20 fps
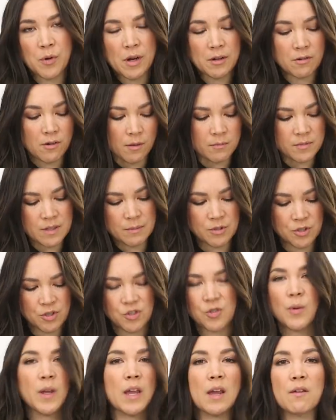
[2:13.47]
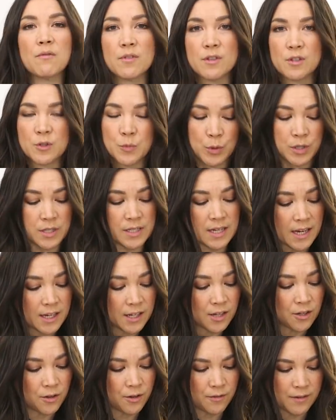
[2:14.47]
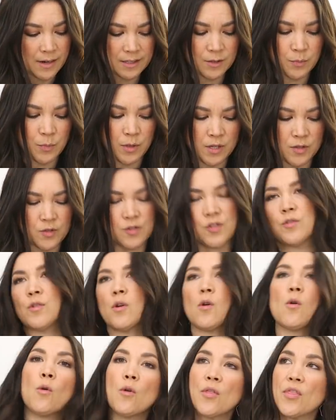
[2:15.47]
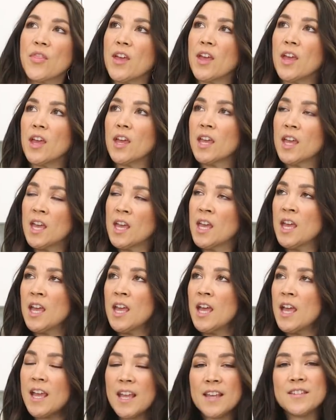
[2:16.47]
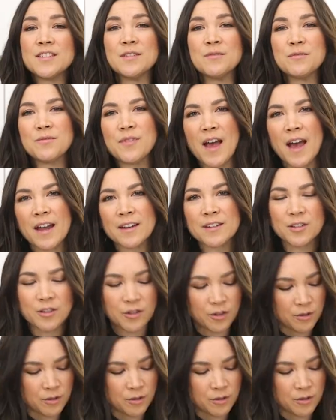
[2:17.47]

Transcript: breadcrumbs, I'm just doing it for this particular recipe, so the whole thing is in fact